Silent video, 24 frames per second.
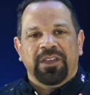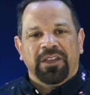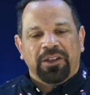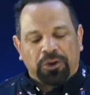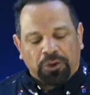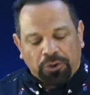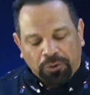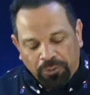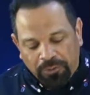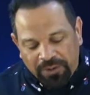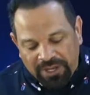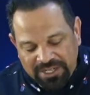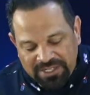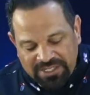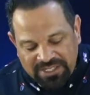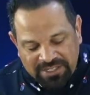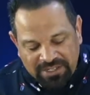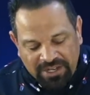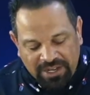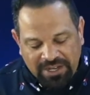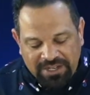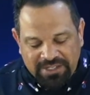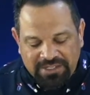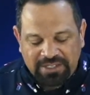
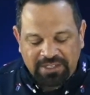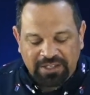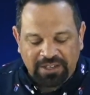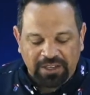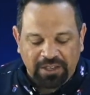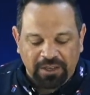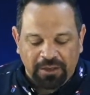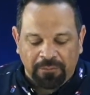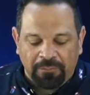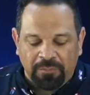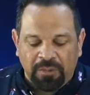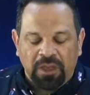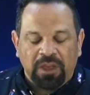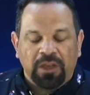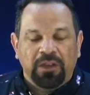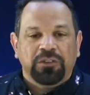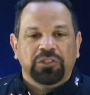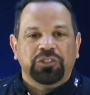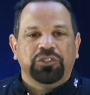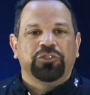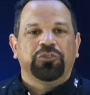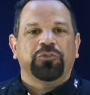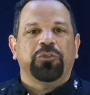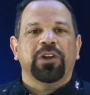criticizing him,
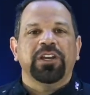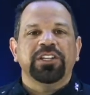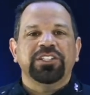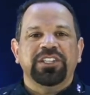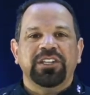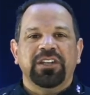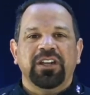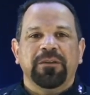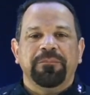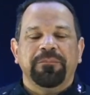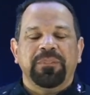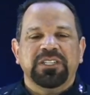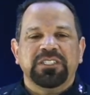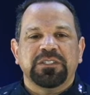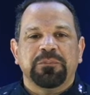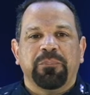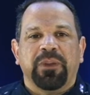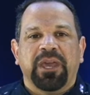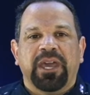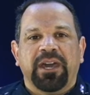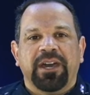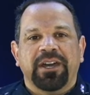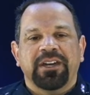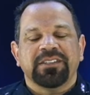drudging up his
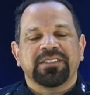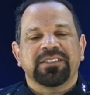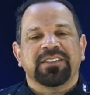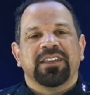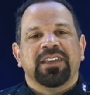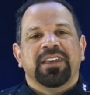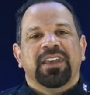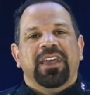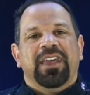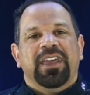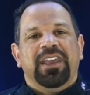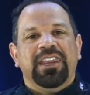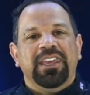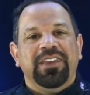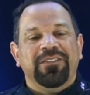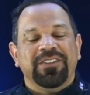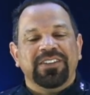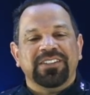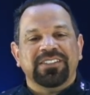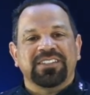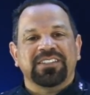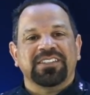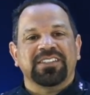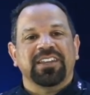past, and
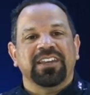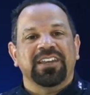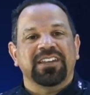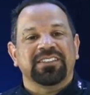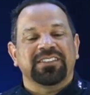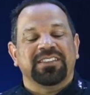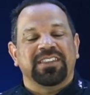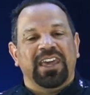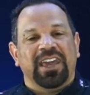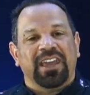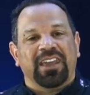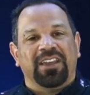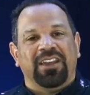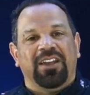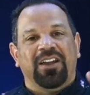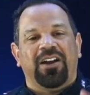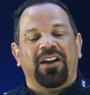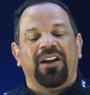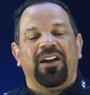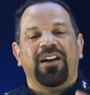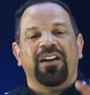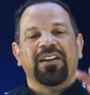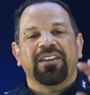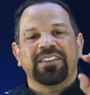even says that
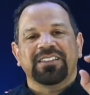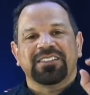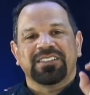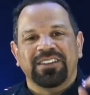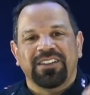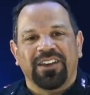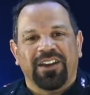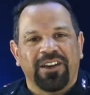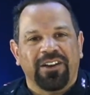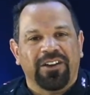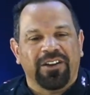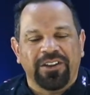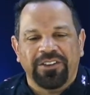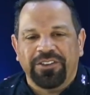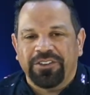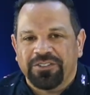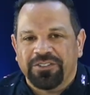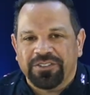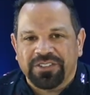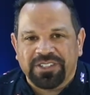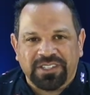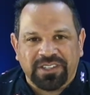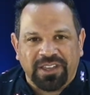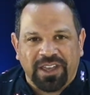God is not on your
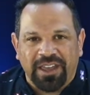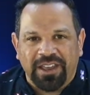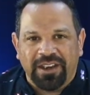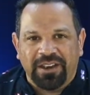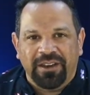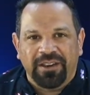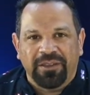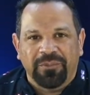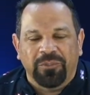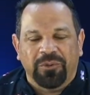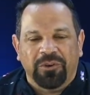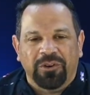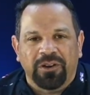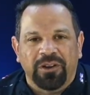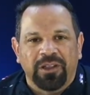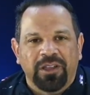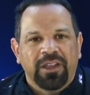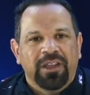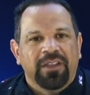side anymore,